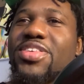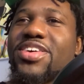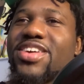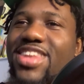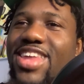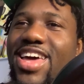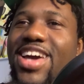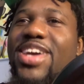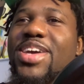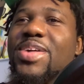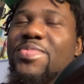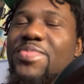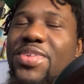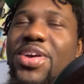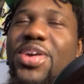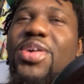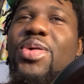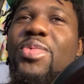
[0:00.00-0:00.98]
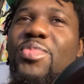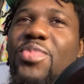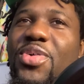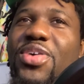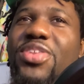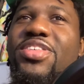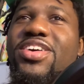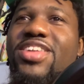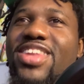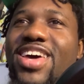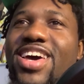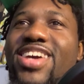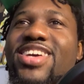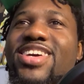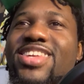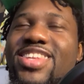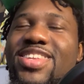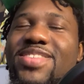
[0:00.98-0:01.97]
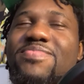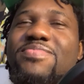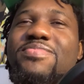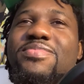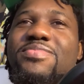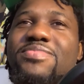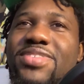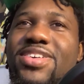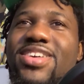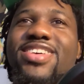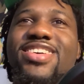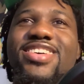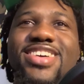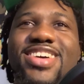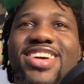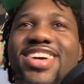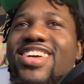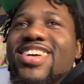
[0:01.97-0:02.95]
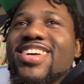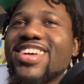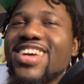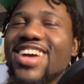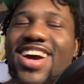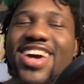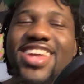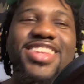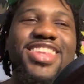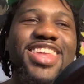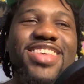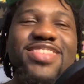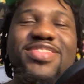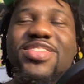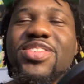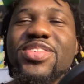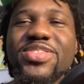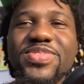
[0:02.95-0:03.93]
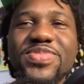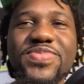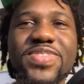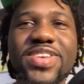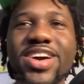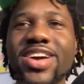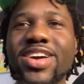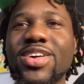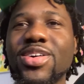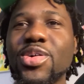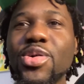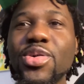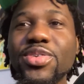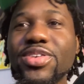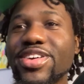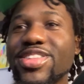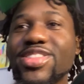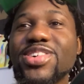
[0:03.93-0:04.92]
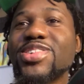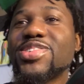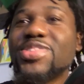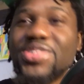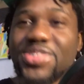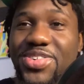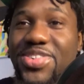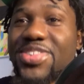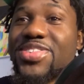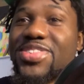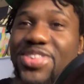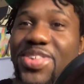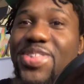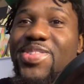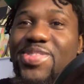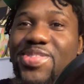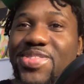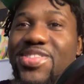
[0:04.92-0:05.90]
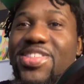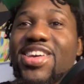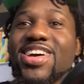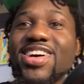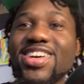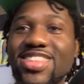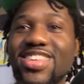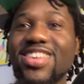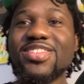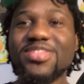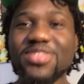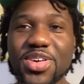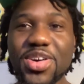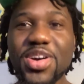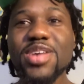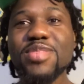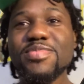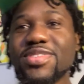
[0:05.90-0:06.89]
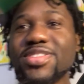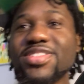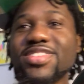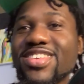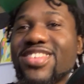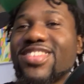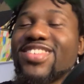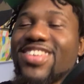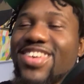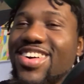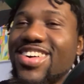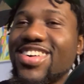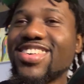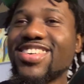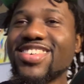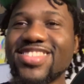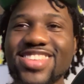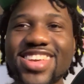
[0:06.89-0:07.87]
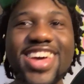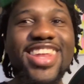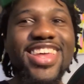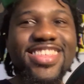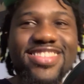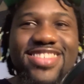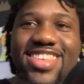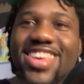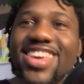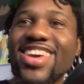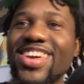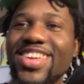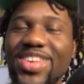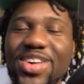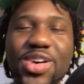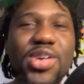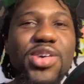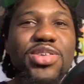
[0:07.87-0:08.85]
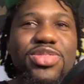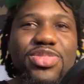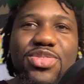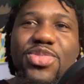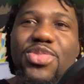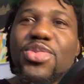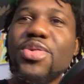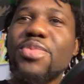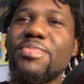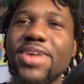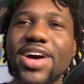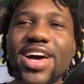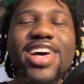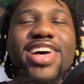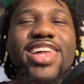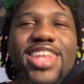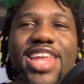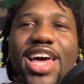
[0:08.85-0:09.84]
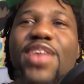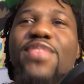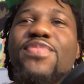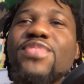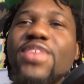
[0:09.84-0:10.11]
I can bear, more than I can bear. That song is fire. Only the Lord knows the trouble, the struggles that I've seen all through my life.